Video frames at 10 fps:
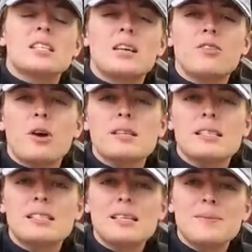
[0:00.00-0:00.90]
to give you guys a
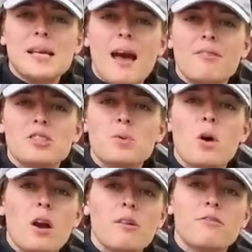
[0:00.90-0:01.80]
deep dive into
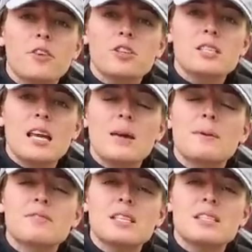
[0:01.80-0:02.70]
what our first game
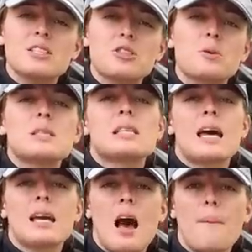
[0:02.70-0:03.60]
of season two is
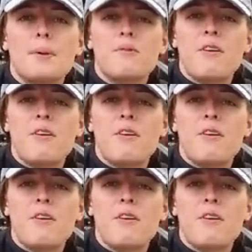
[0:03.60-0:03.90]
like up in